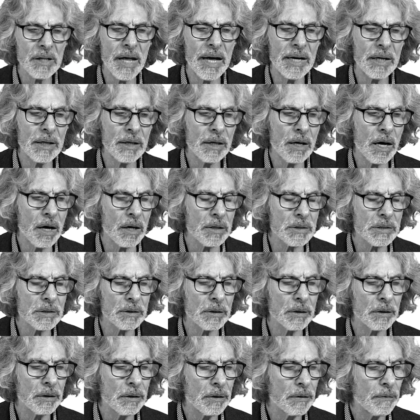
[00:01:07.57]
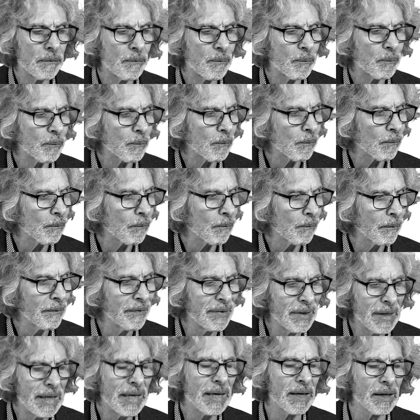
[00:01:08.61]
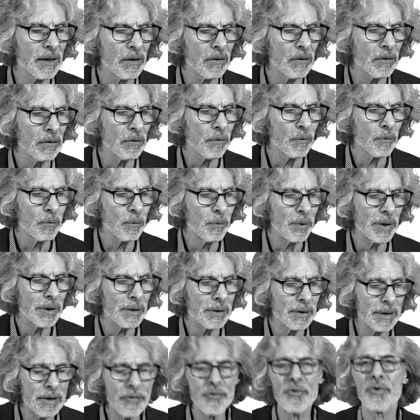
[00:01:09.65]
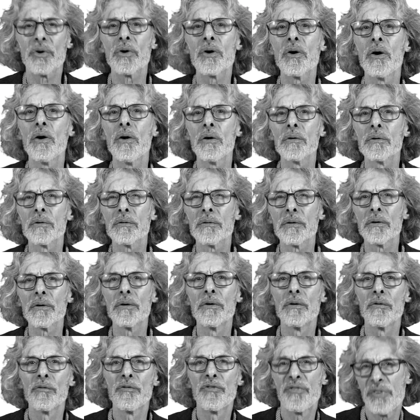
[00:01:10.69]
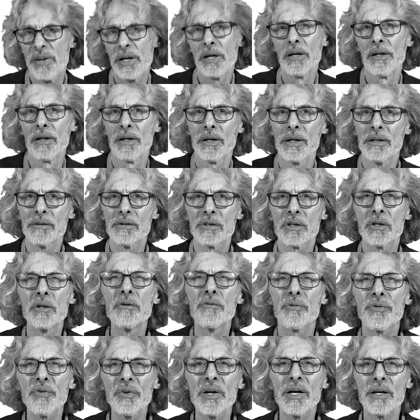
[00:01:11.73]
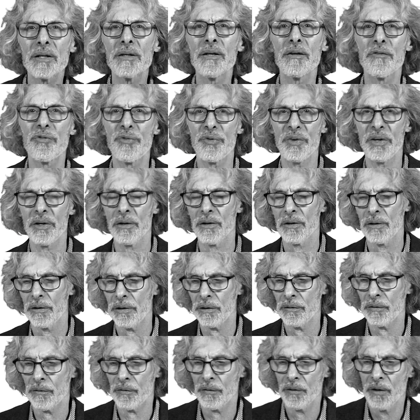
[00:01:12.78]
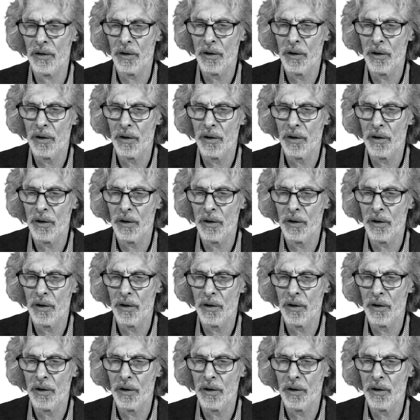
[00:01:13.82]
letting us deal with difficult feelings, conflicted feelings,